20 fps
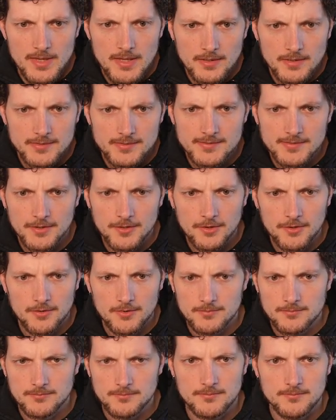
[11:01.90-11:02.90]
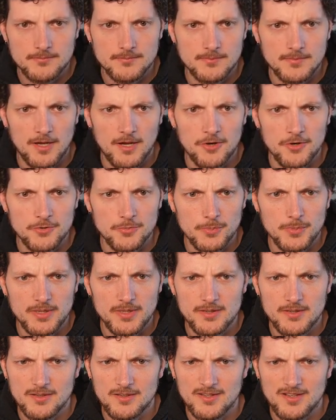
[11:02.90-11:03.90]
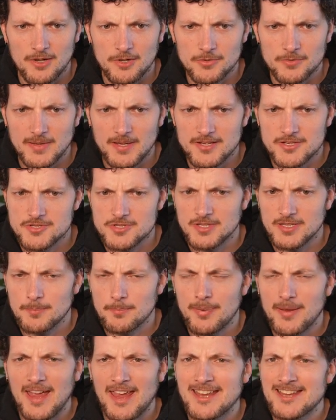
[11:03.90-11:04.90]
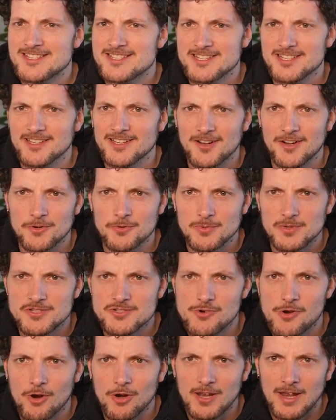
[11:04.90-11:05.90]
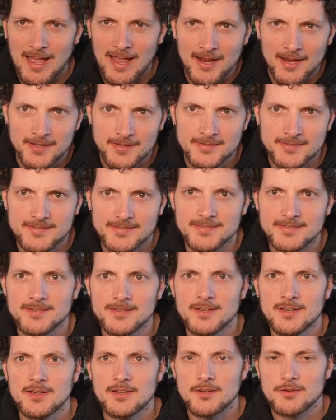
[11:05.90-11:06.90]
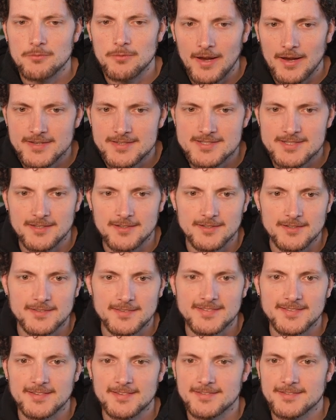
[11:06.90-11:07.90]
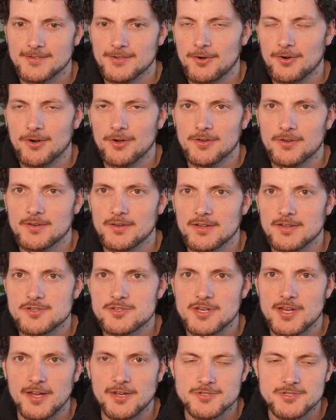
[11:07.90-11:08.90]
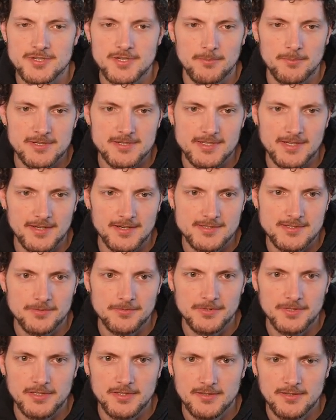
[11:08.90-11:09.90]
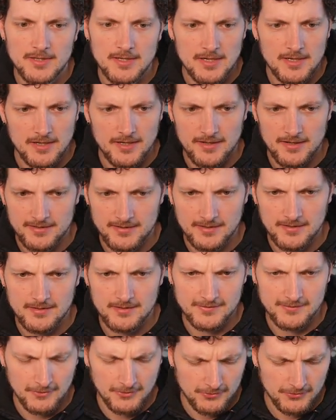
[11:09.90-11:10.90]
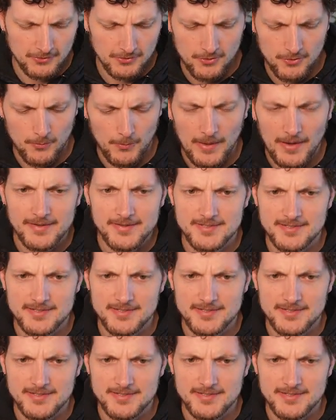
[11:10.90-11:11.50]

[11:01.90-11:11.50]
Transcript: So how do we actually paint here? How do we draw lines, rectangles, and so on, and change them interactively? And I think that's also quite